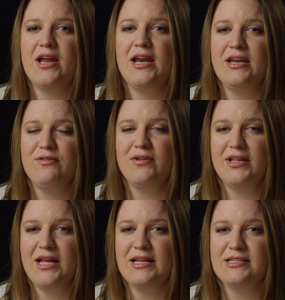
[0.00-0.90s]
I didn't
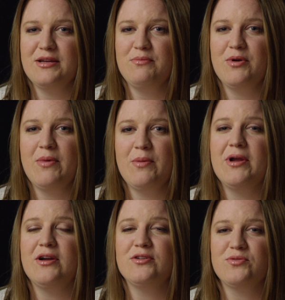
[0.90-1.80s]
realize it, but my
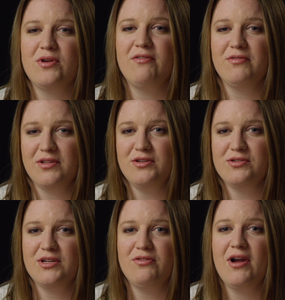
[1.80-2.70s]
parents were heavily
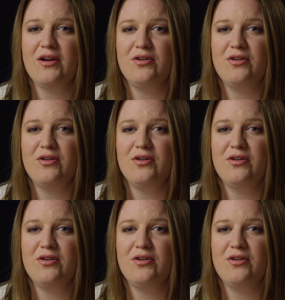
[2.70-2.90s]
using crack